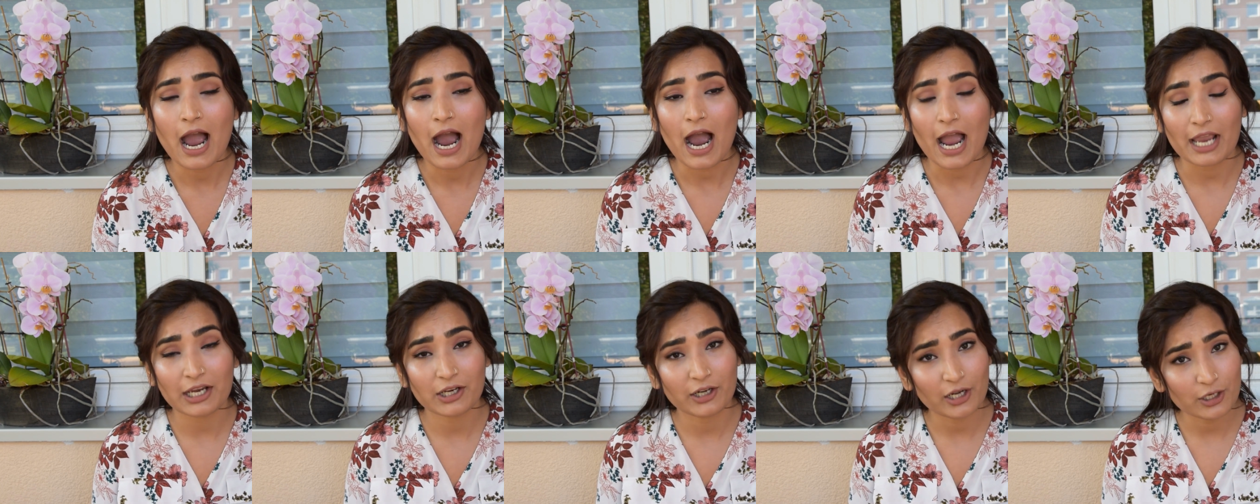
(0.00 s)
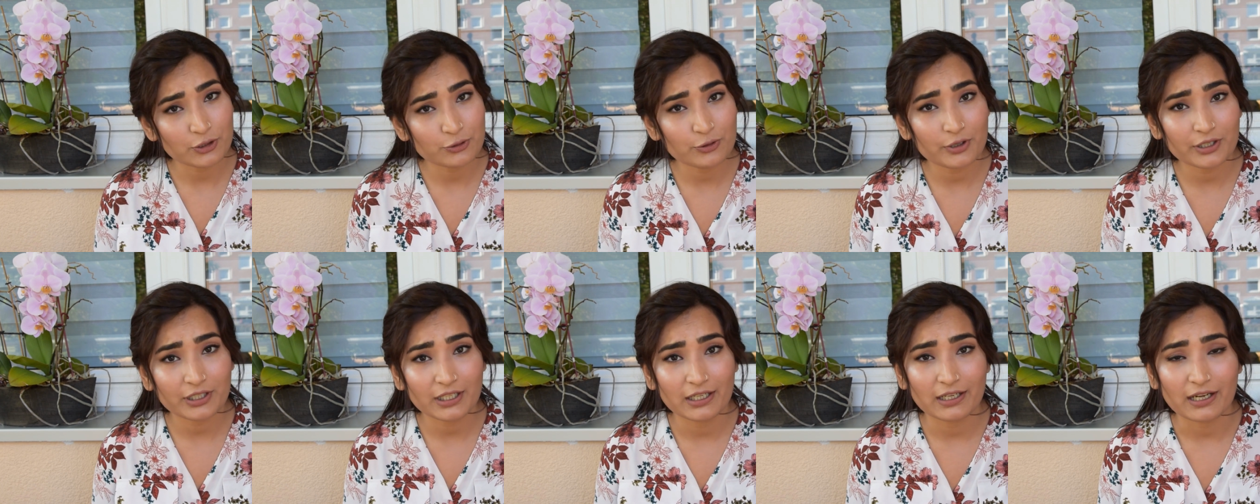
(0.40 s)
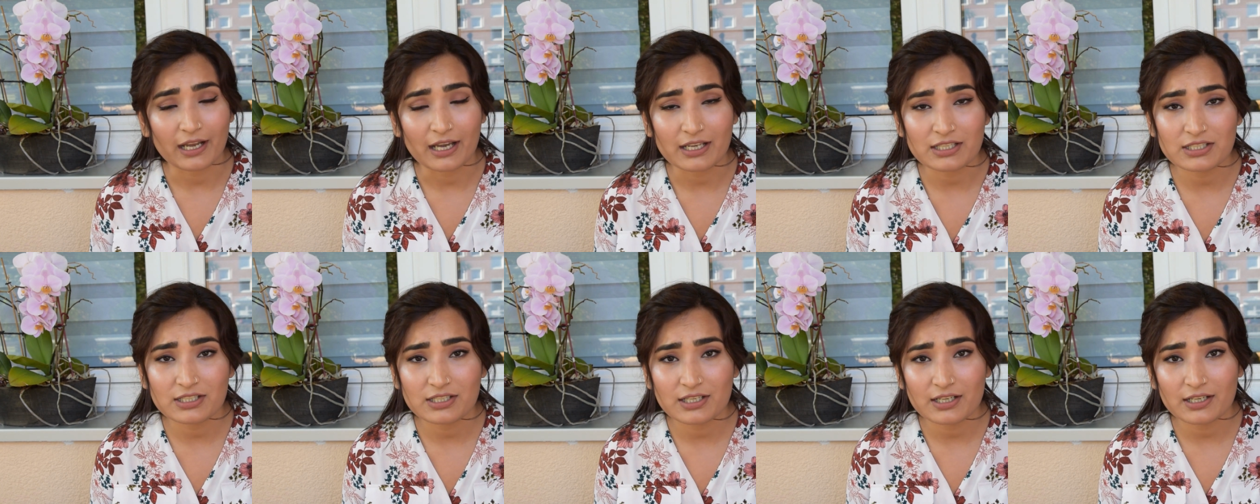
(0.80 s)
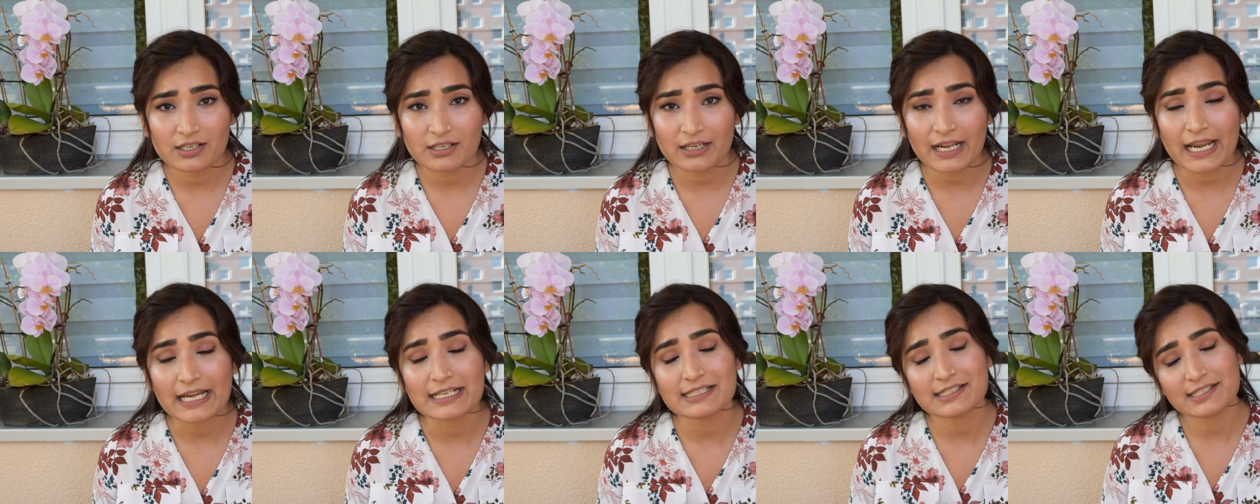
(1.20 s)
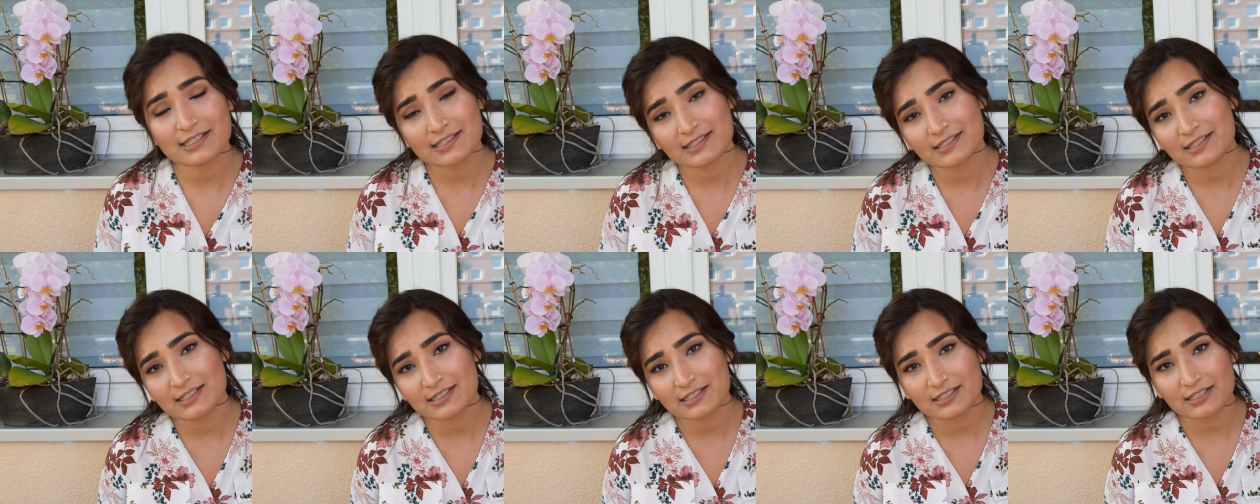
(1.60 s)
I graduated last year and
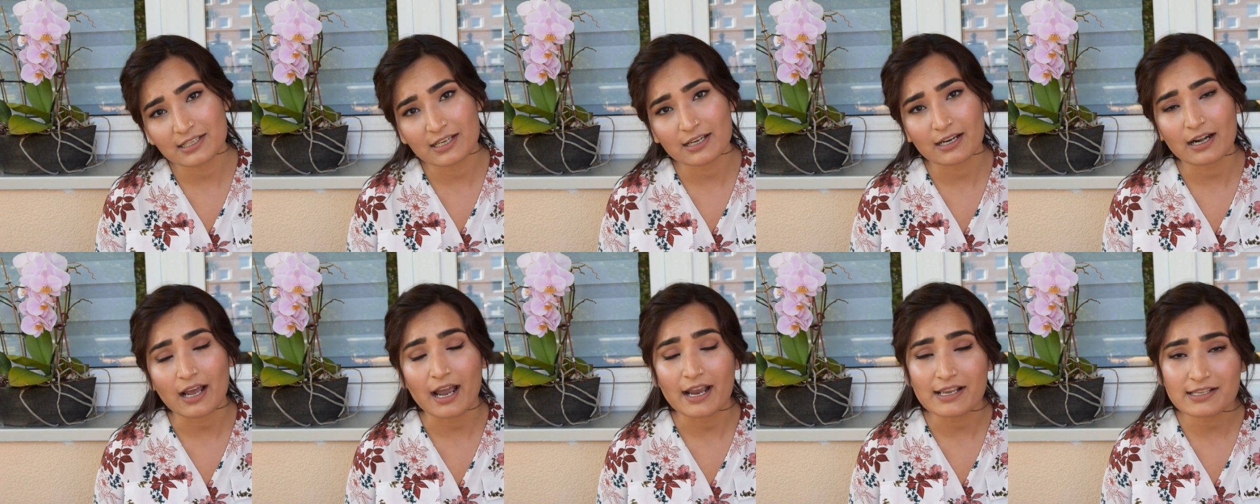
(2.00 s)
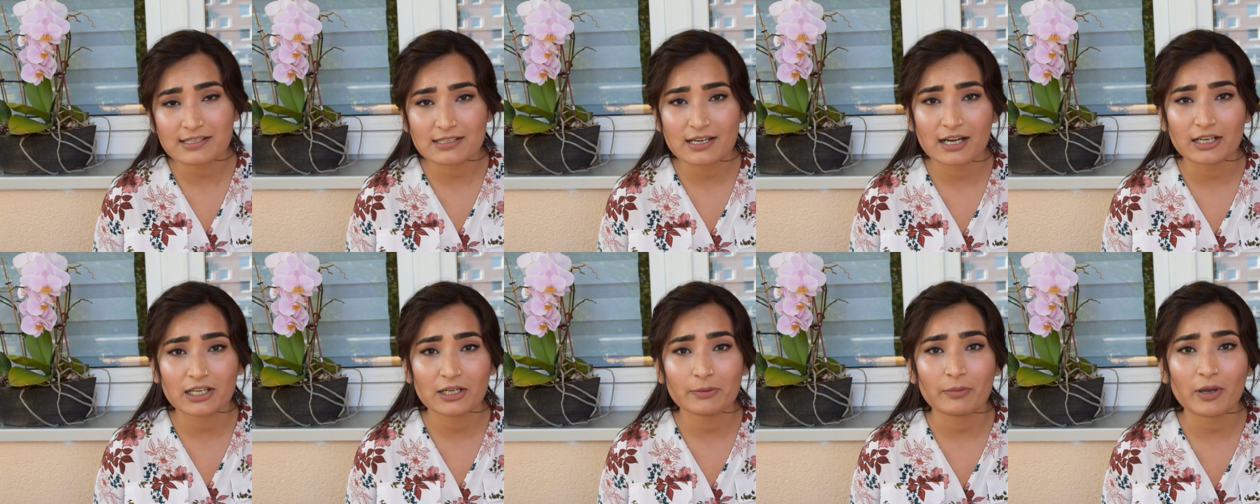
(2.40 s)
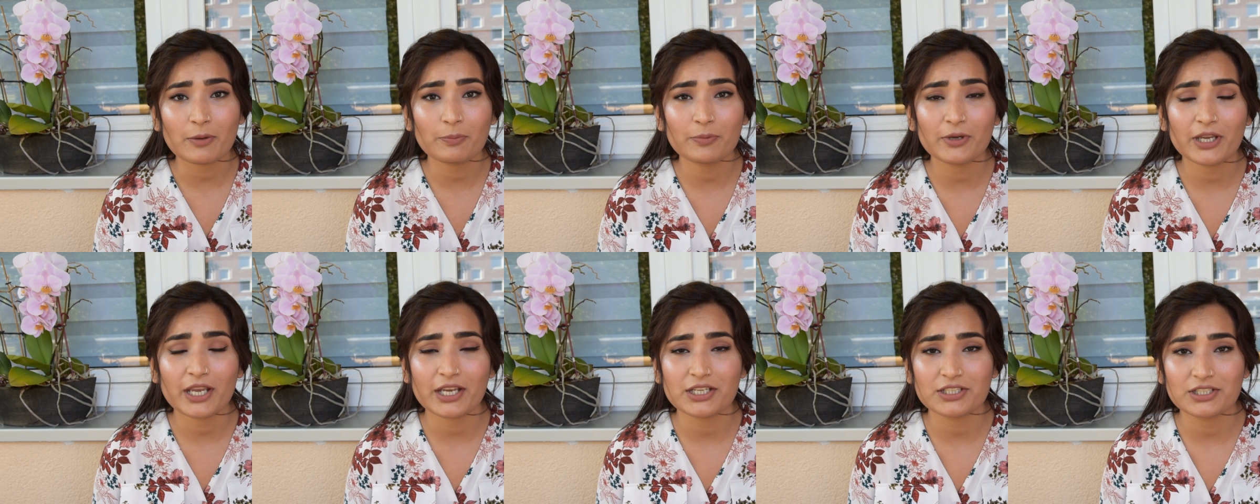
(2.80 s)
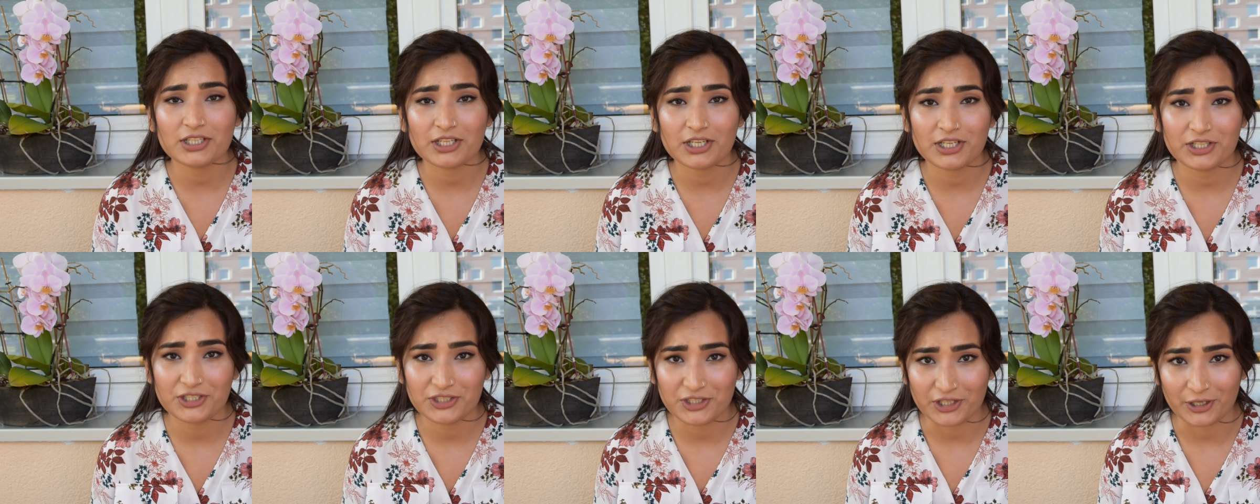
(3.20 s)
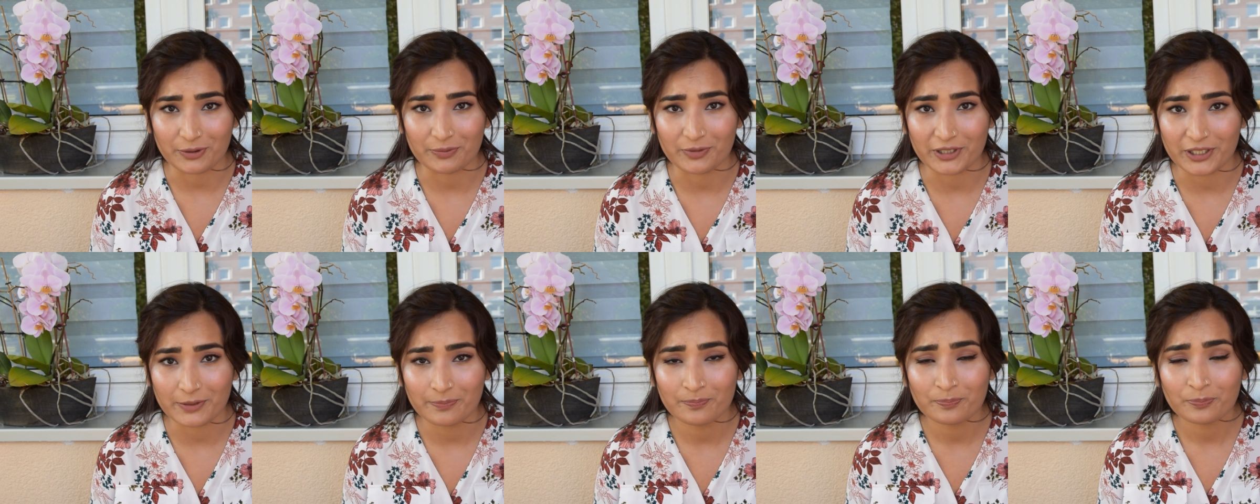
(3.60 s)
since this year I started my PhD in
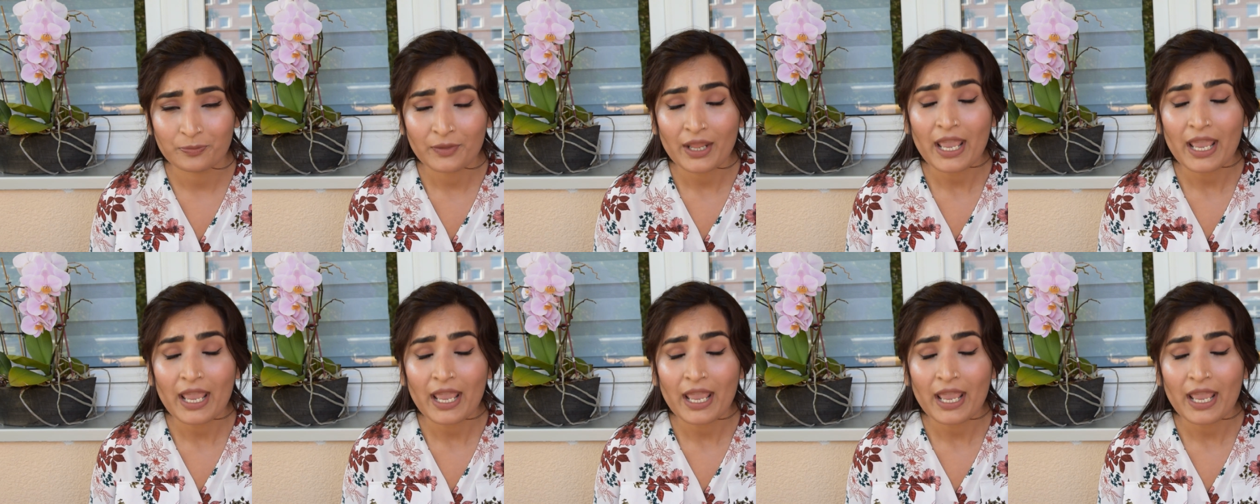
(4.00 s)
Germany.